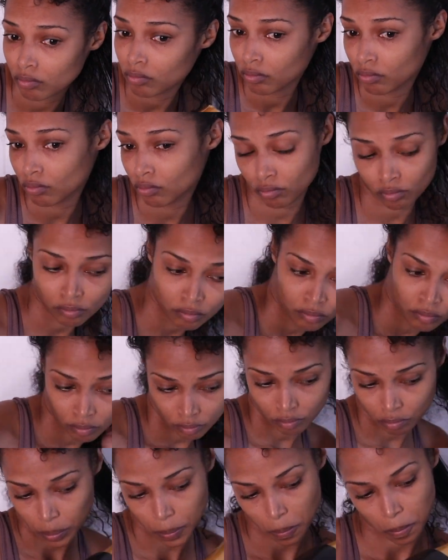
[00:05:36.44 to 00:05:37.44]
And then
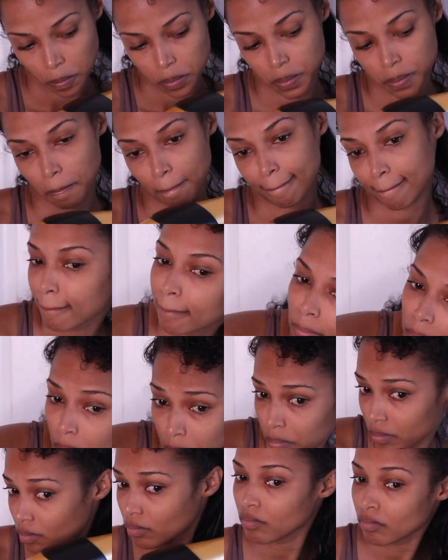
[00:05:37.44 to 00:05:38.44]
that is a Denman
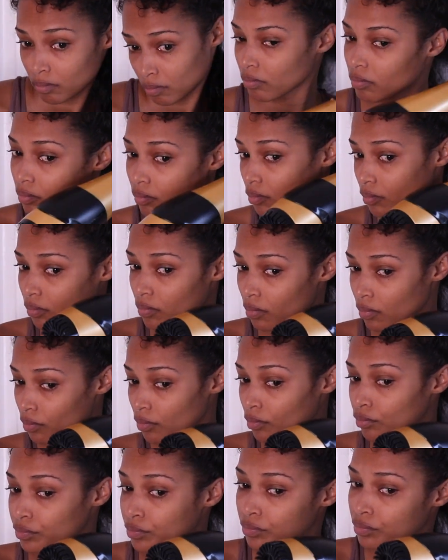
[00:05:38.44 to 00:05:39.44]
paddle brush,
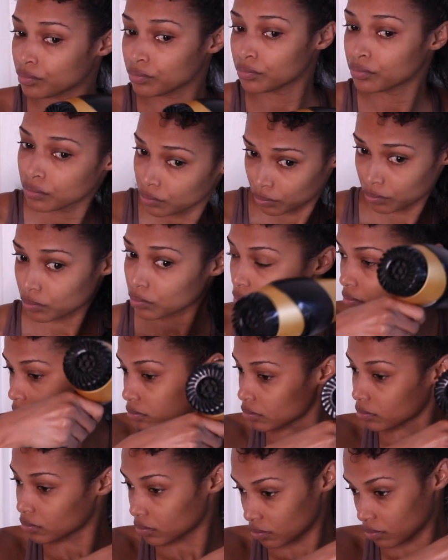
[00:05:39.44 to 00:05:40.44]
which I
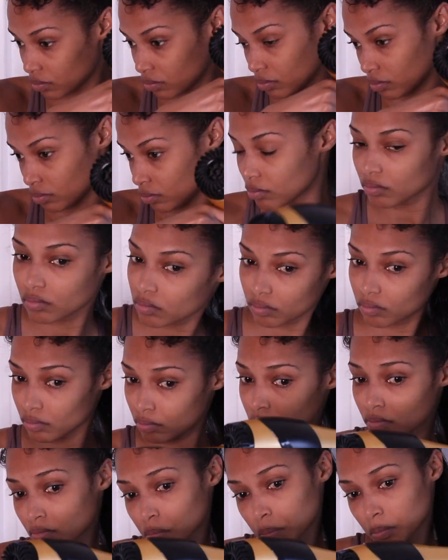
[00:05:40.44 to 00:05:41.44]
have seen
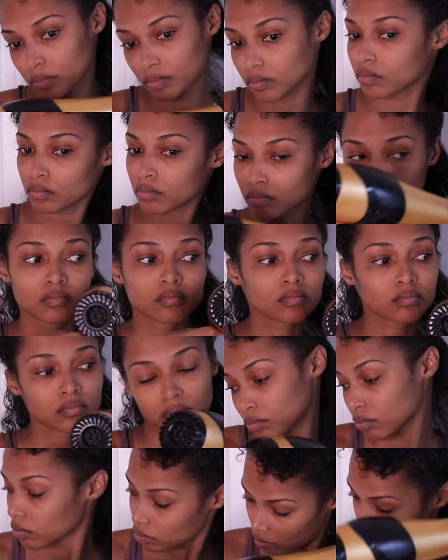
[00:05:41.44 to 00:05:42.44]
several
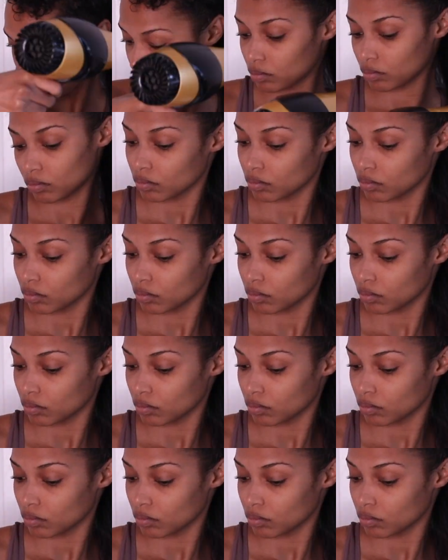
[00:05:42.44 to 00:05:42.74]
different